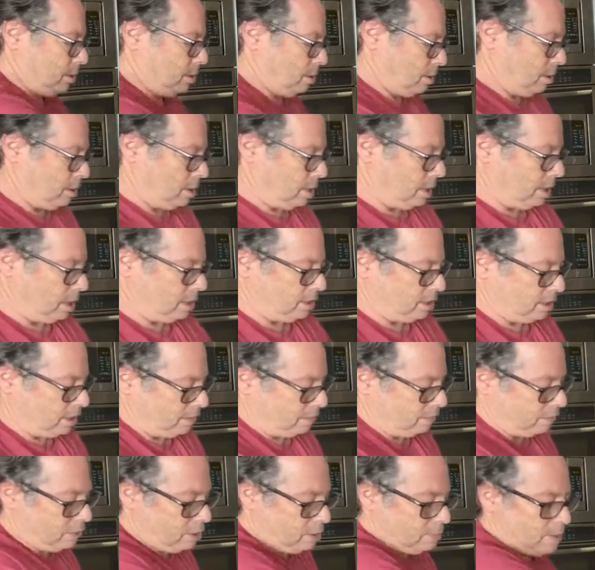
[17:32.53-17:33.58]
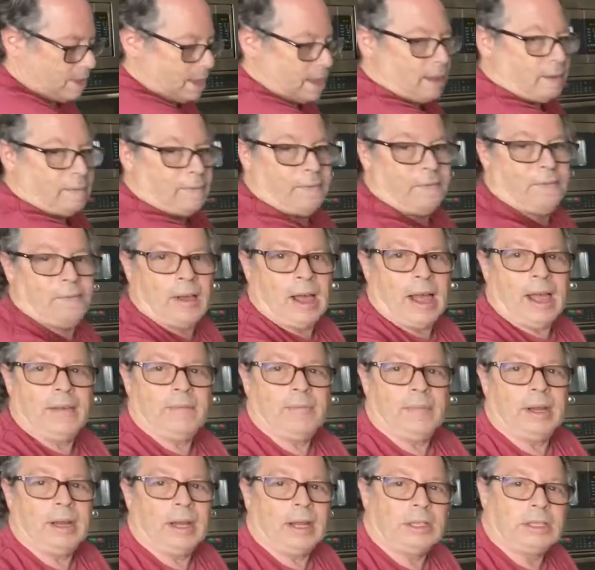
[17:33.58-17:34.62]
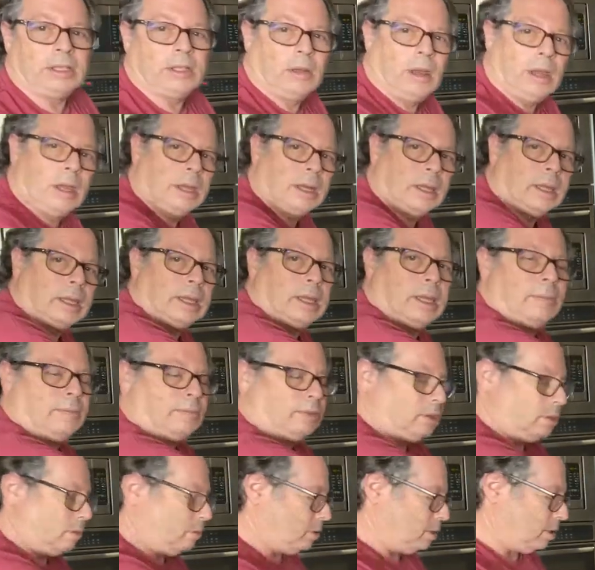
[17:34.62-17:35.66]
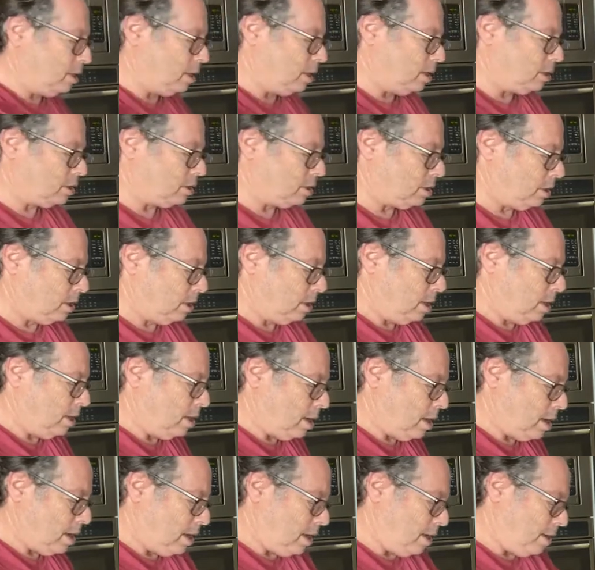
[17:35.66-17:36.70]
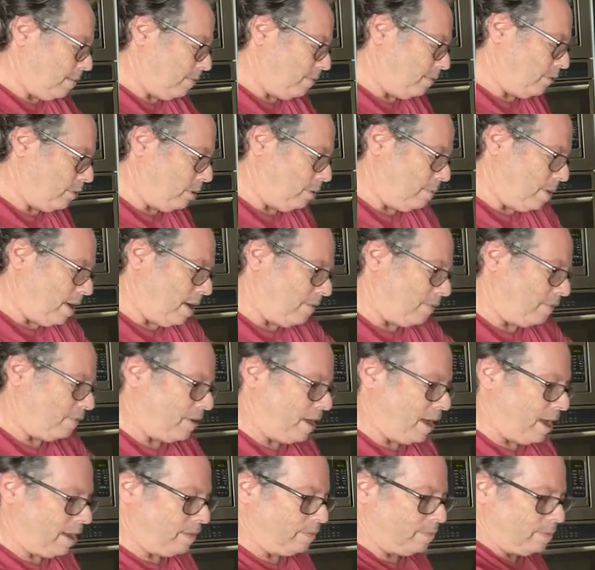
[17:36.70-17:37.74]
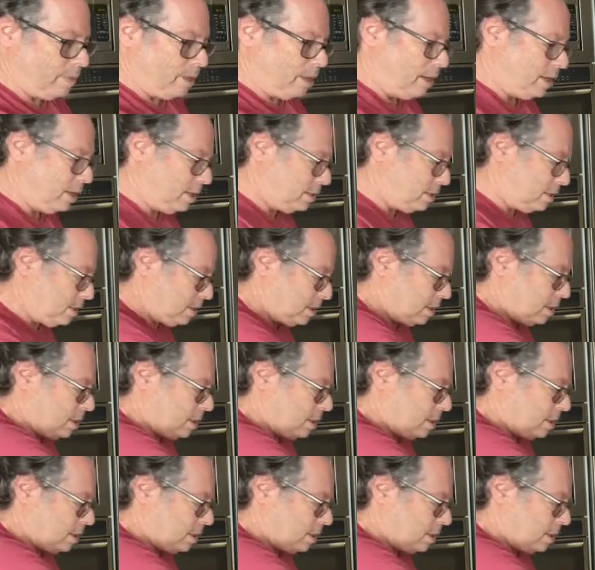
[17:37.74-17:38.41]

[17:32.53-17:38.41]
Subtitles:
Like I said, for about 5 minutes. So I'm going to keep doing this for about 5 minutes.